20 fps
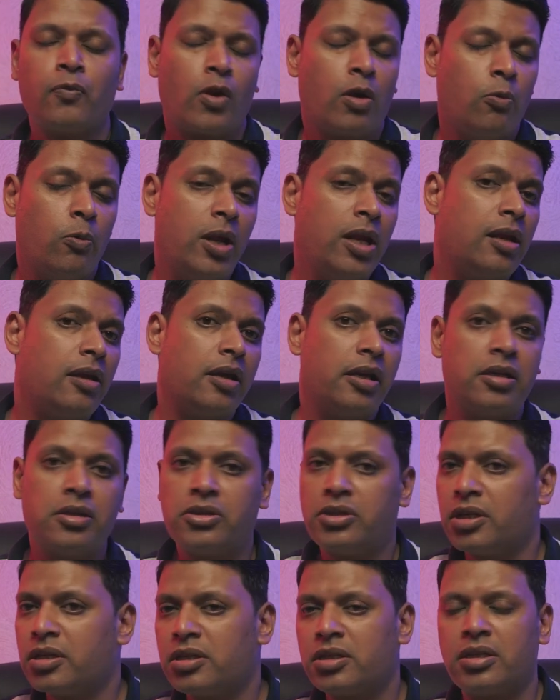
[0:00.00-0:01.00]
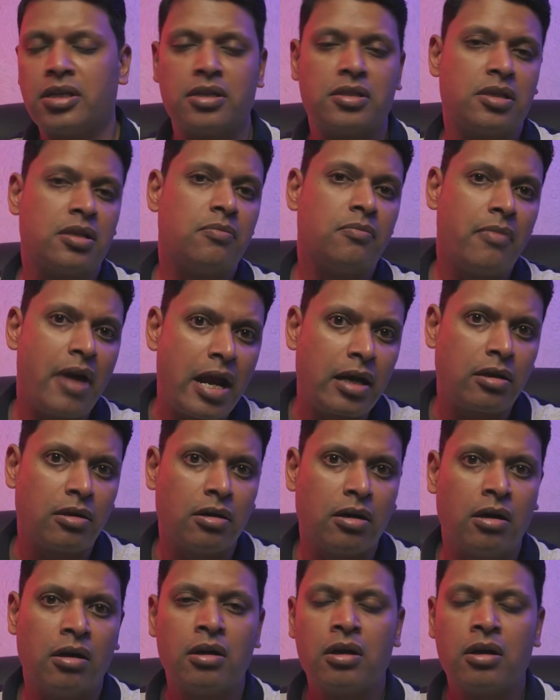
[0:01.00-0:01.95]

Well, it just doesn't matter.